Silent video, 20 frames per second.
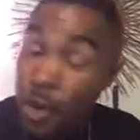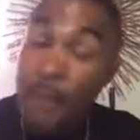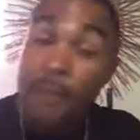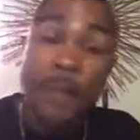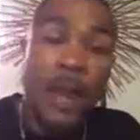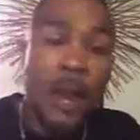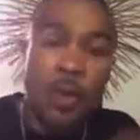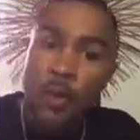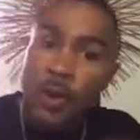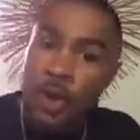
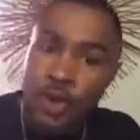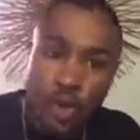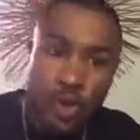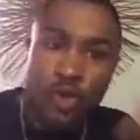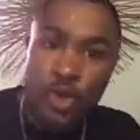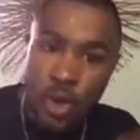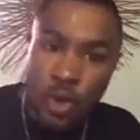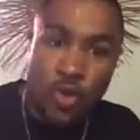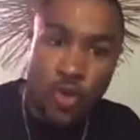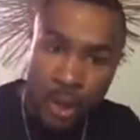Man, what are you
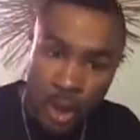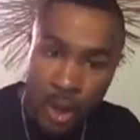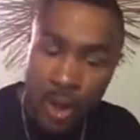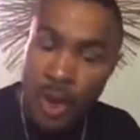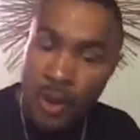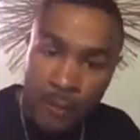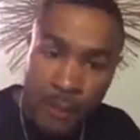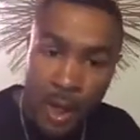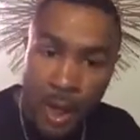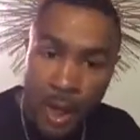doing?
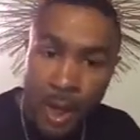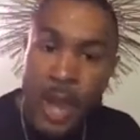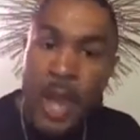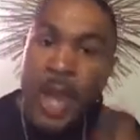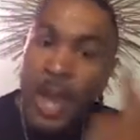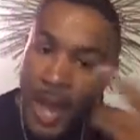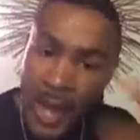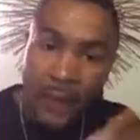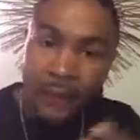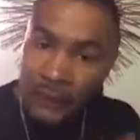Man,
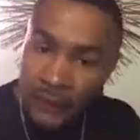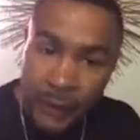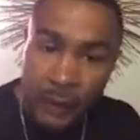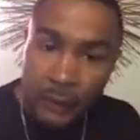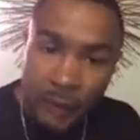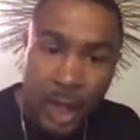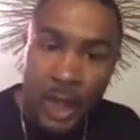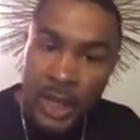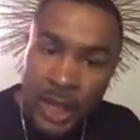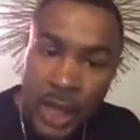ask him
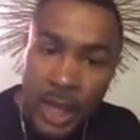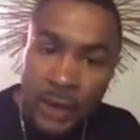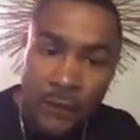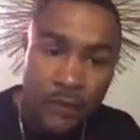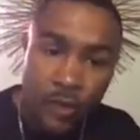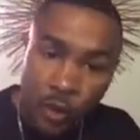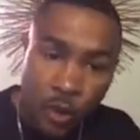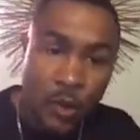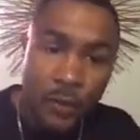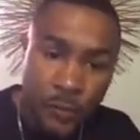to leave
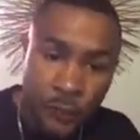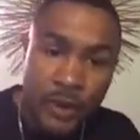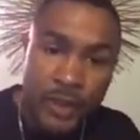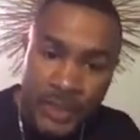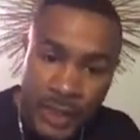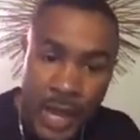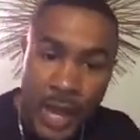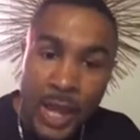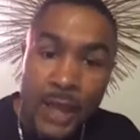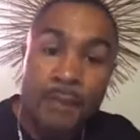2 or 3
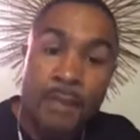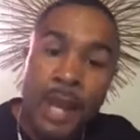times.